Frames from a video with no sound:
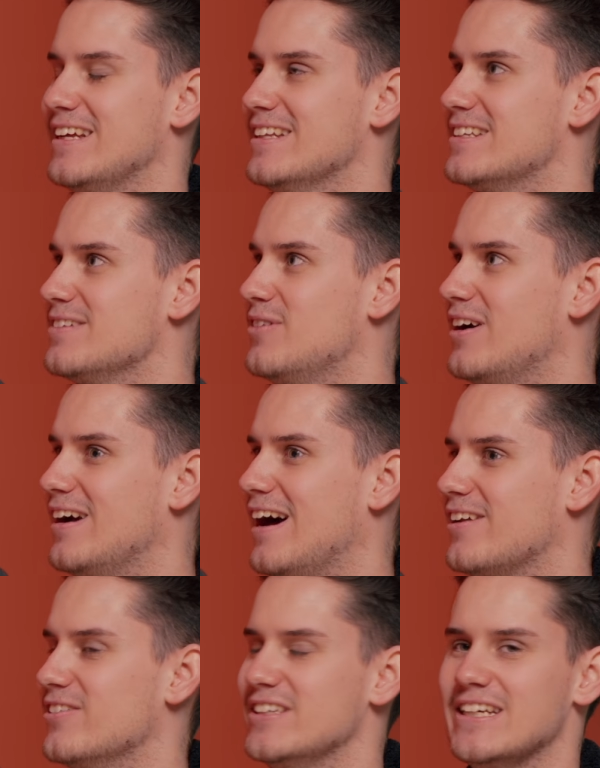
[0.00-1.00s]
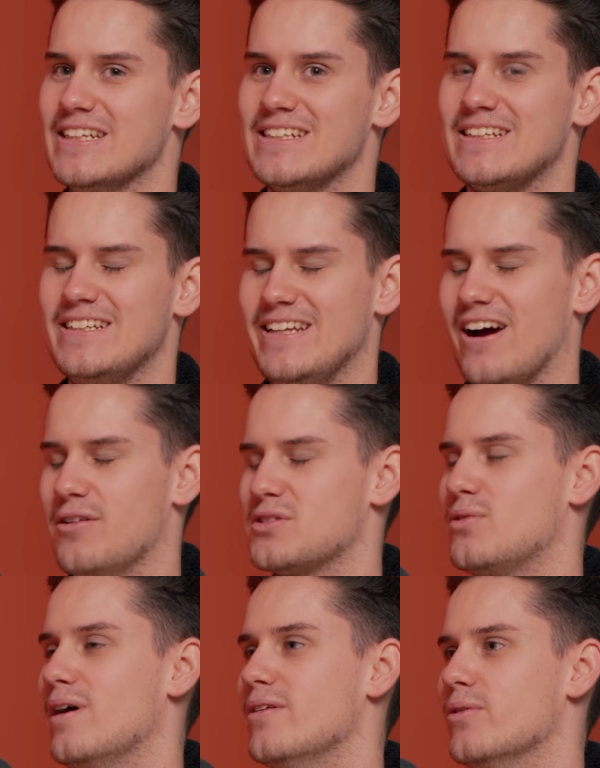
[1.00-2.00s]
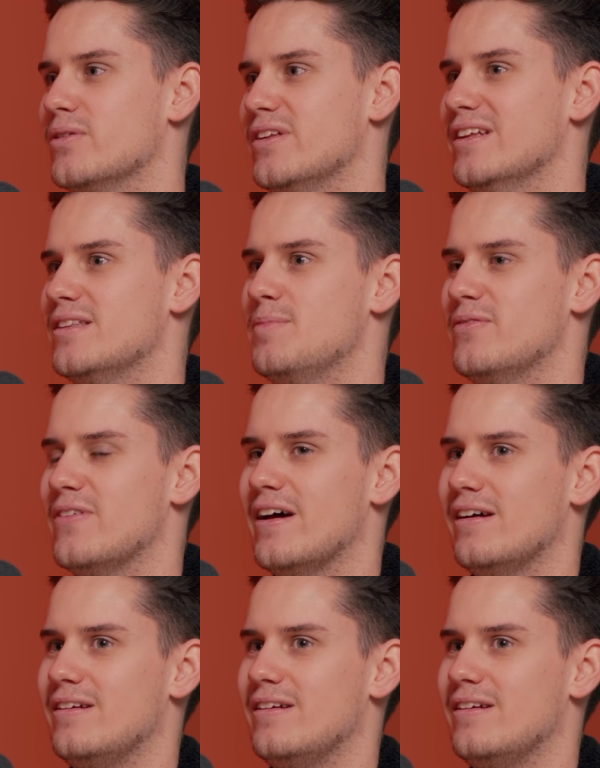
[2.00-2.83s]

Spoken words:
into my adult years. Yeah, I was quite naughty, to be fair.